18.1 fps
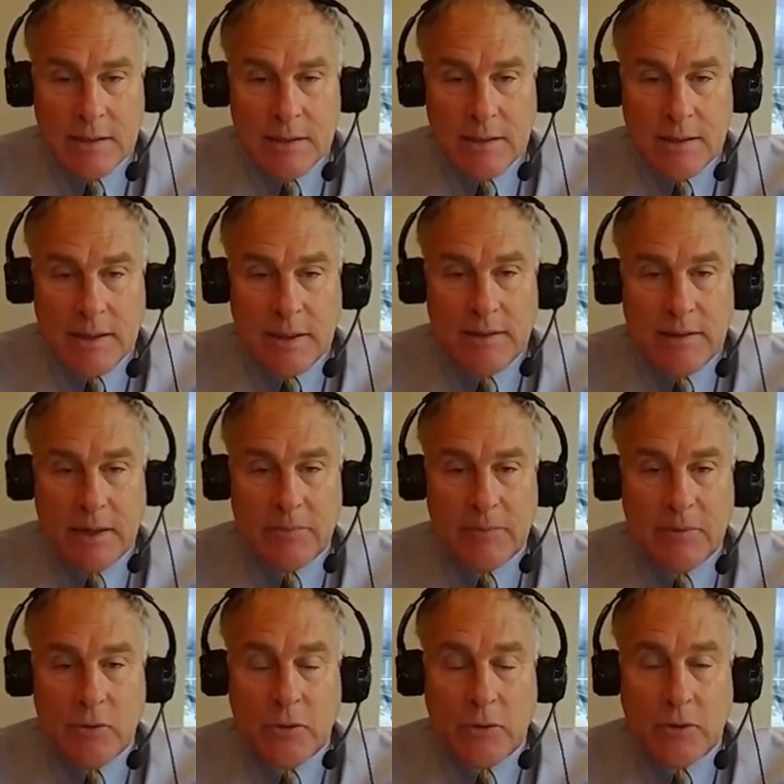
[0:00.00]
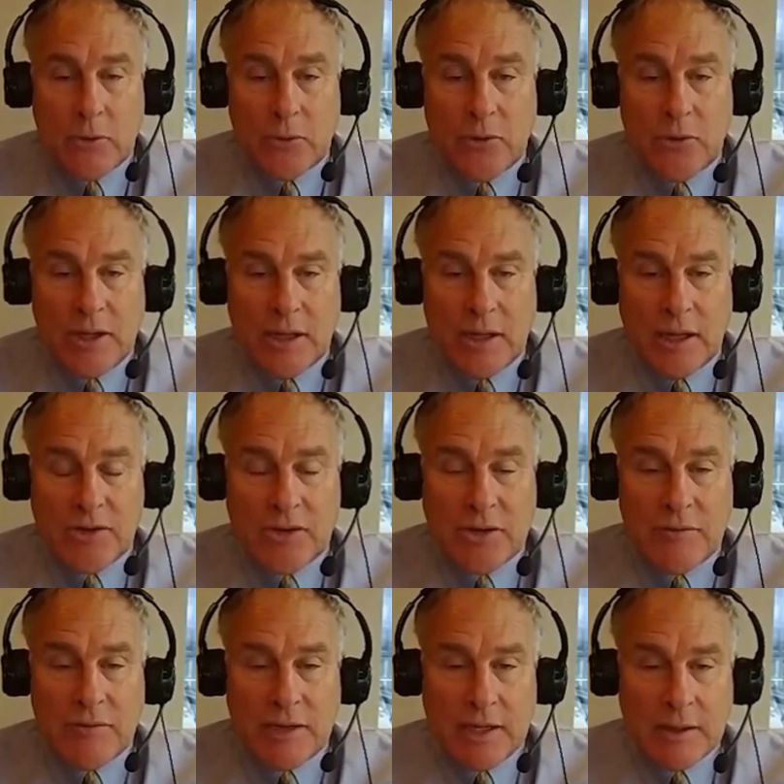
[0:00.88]
It ended up, of course, with the
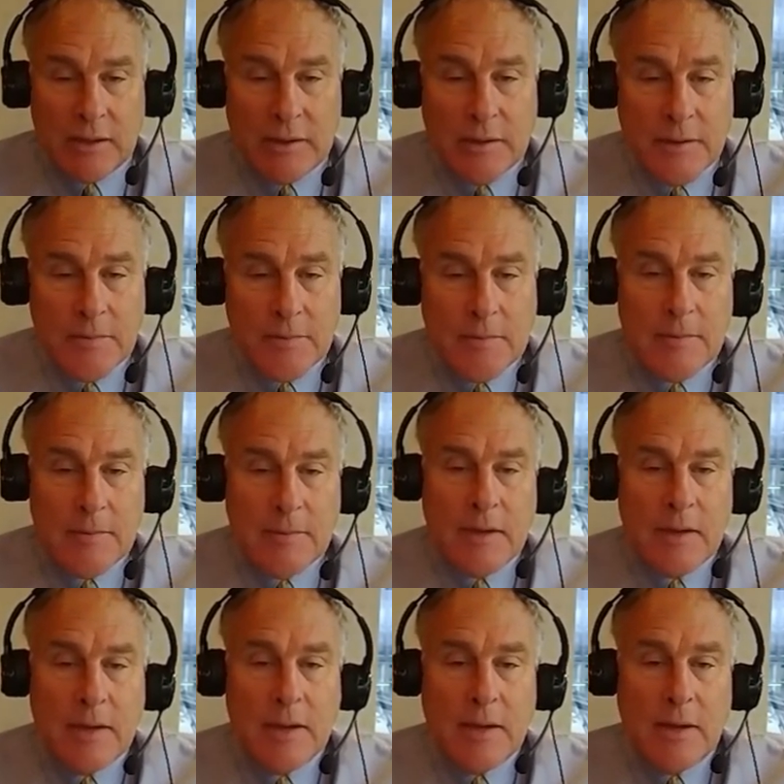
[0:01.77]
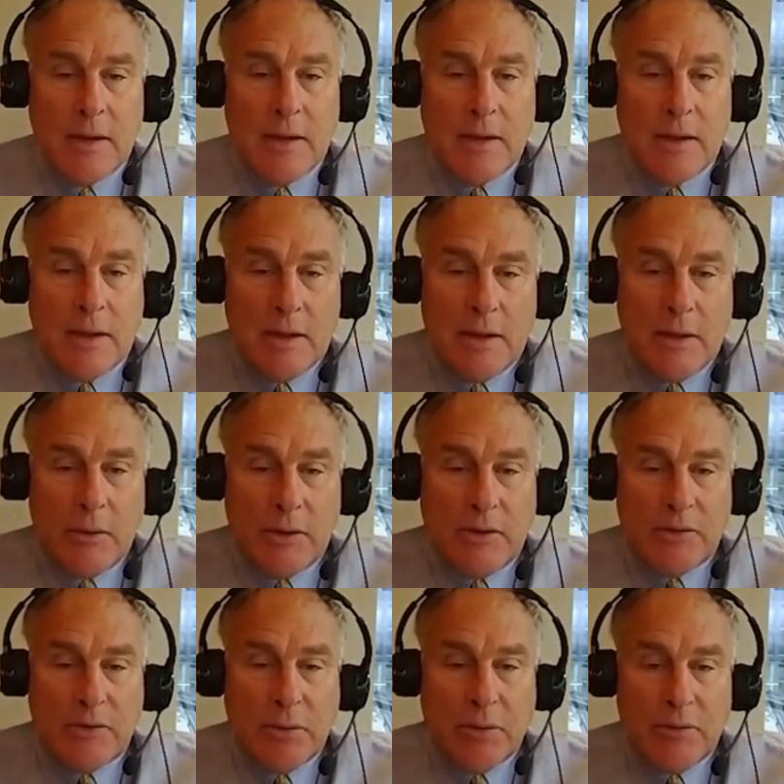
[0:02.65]
election of Hitler. It
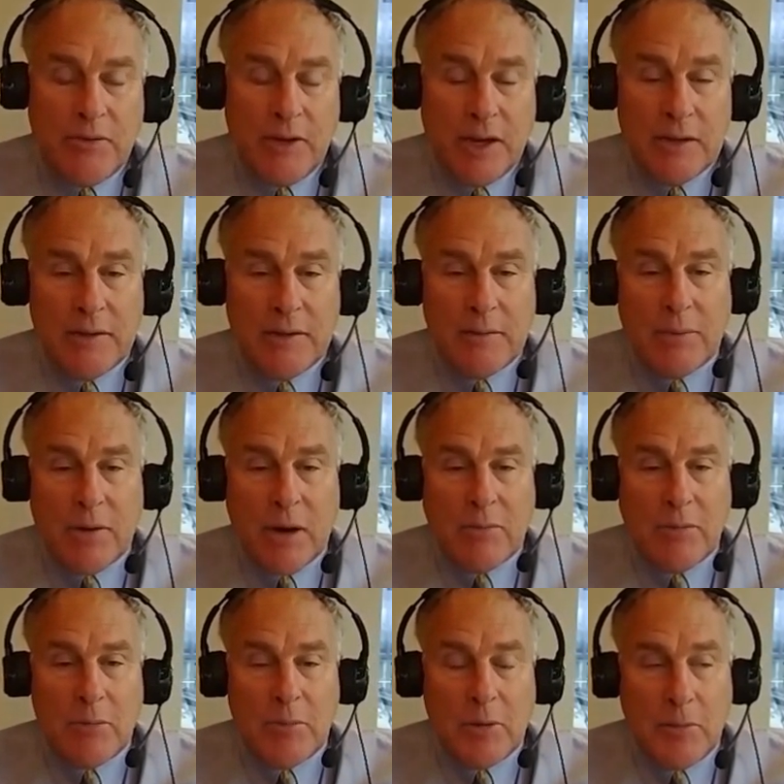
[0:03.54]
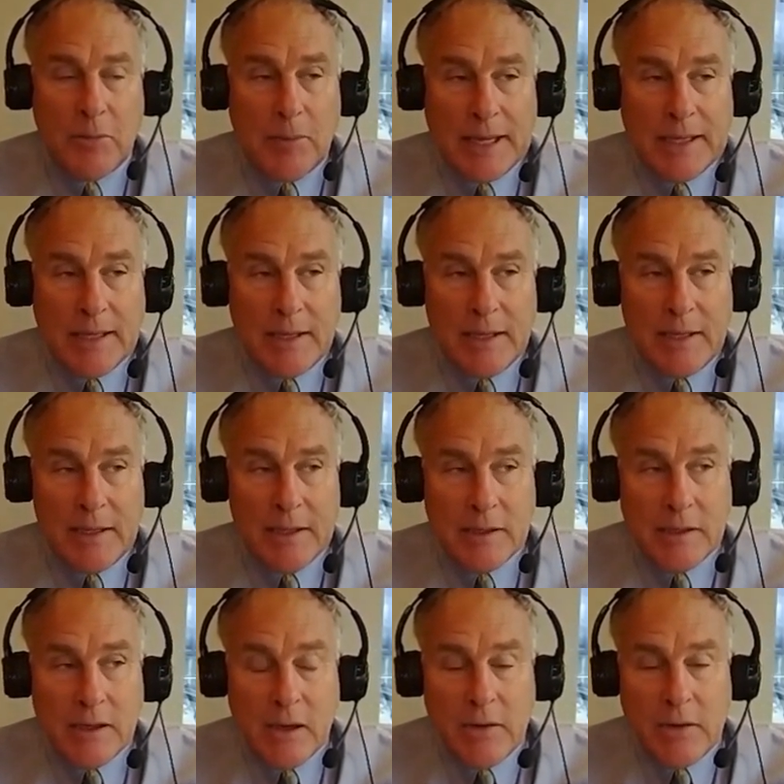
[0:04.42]
was perfected probably by
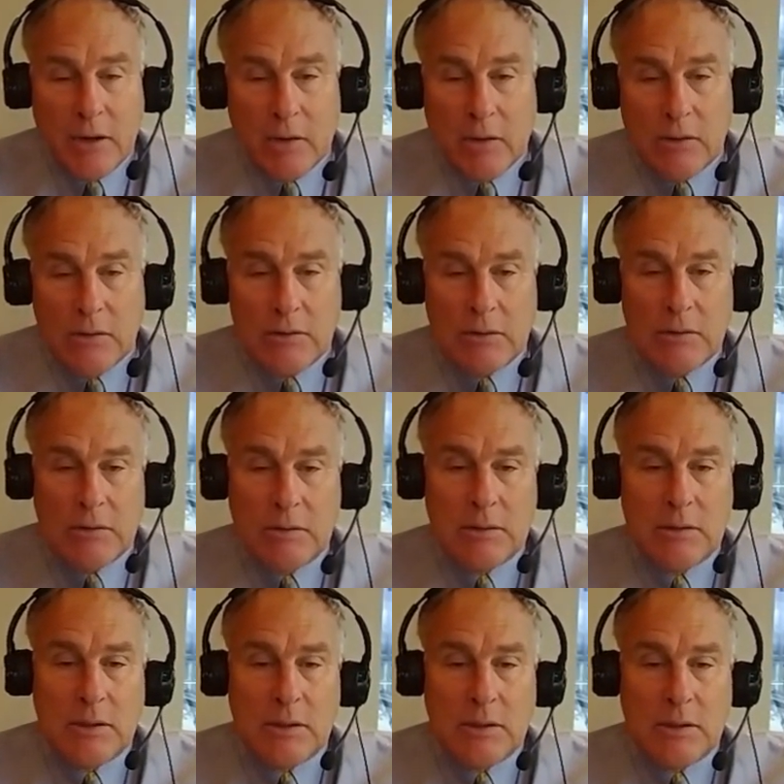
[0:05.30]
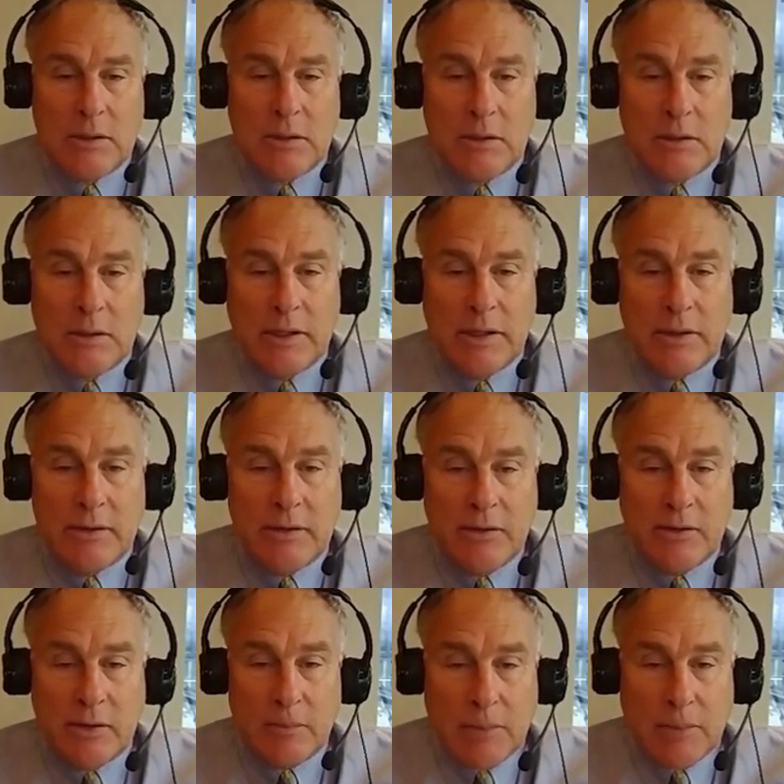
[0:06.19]
Gideon Gono
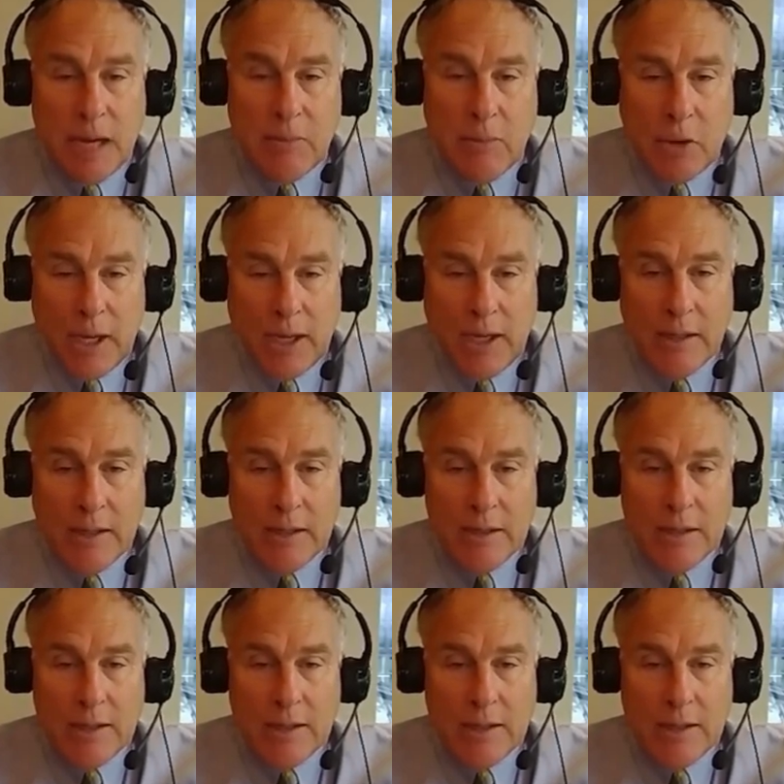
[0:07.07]
in Zimbabwe.